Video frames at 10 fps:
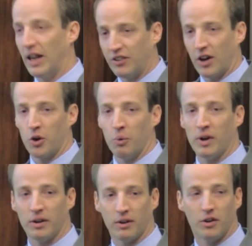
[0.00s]
That's how they're
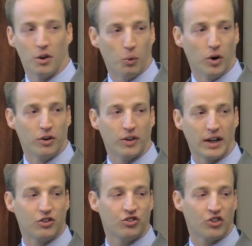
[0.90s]
written. The words
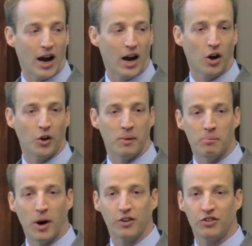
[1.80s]
like shall
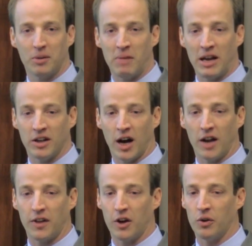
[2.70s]
and must and may
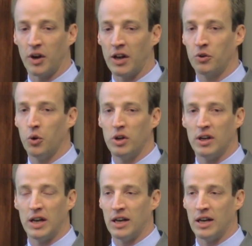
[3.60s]
not that are included